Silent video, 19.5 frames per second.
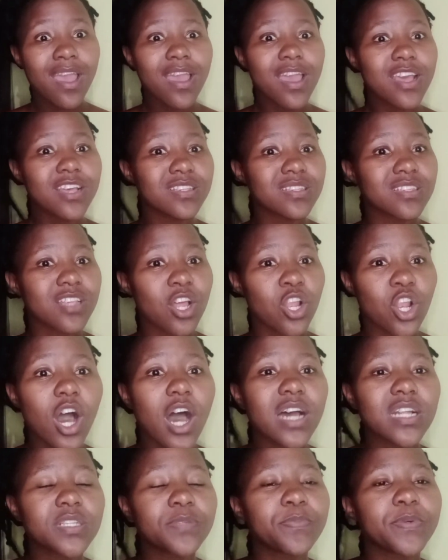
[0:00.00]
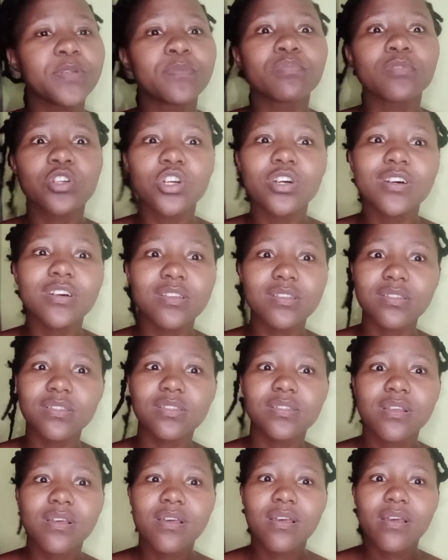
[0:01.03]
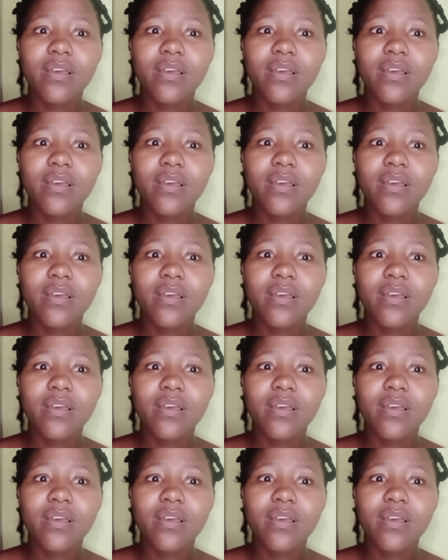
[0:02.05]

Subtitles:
It's a lot, but because